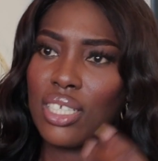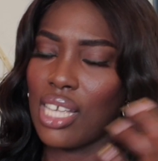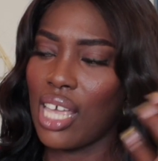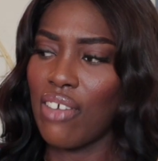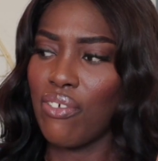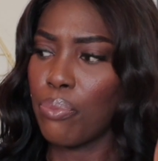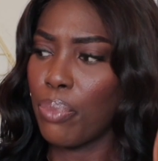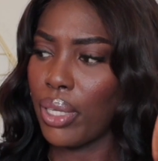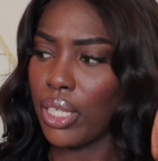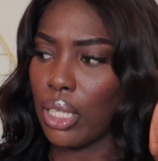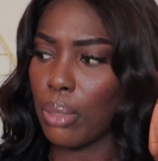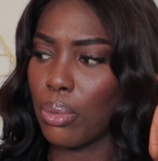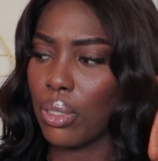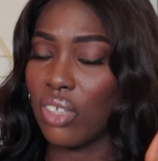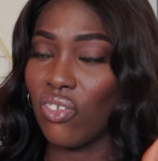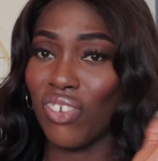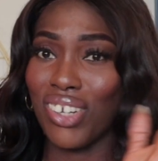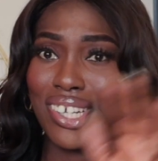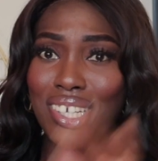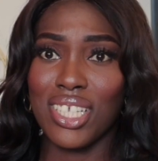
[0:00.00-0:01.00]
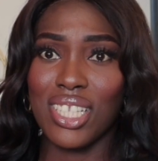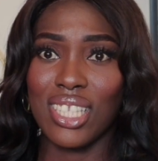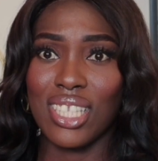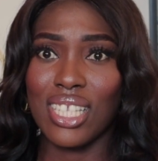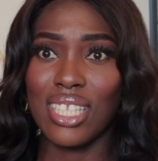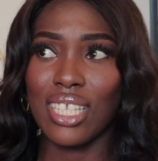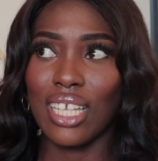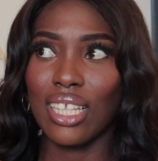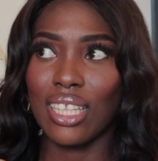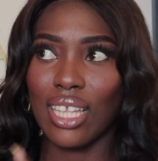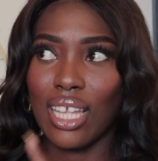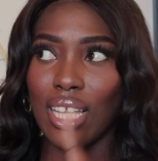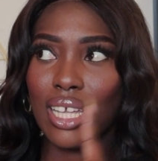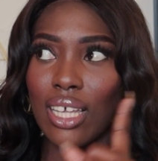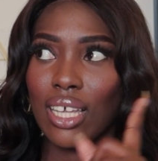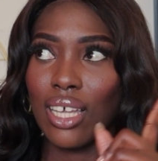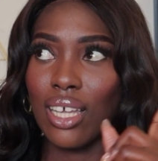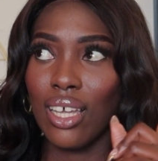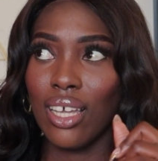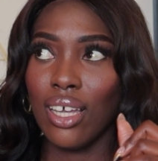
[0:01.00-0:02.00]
I haven't picked up this fragrance since I think